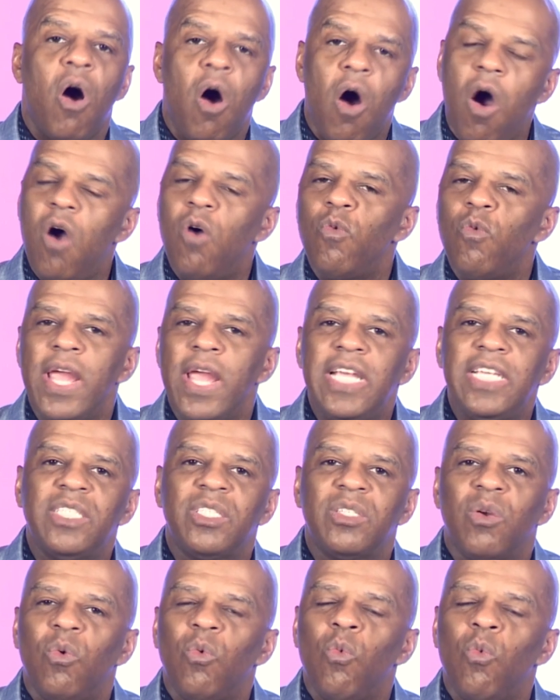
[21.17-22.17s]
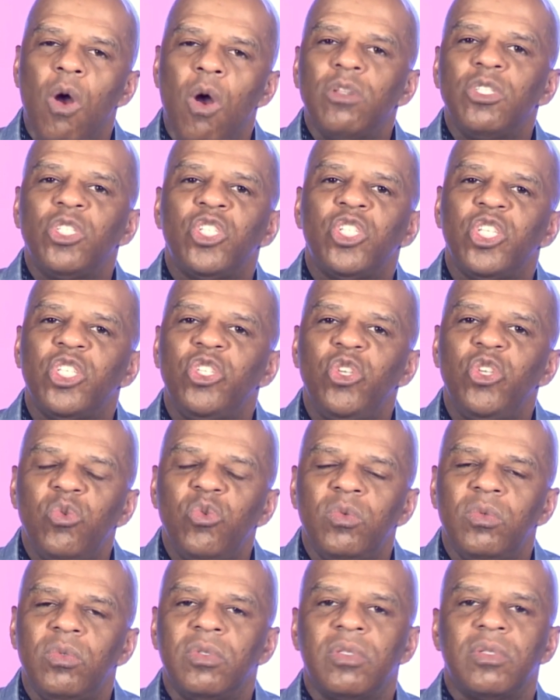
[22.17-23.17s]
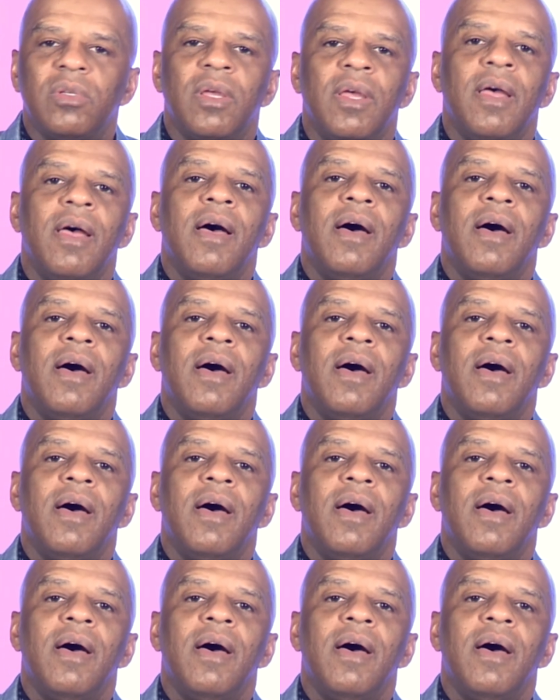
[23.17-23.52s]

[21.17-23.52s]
always wants to use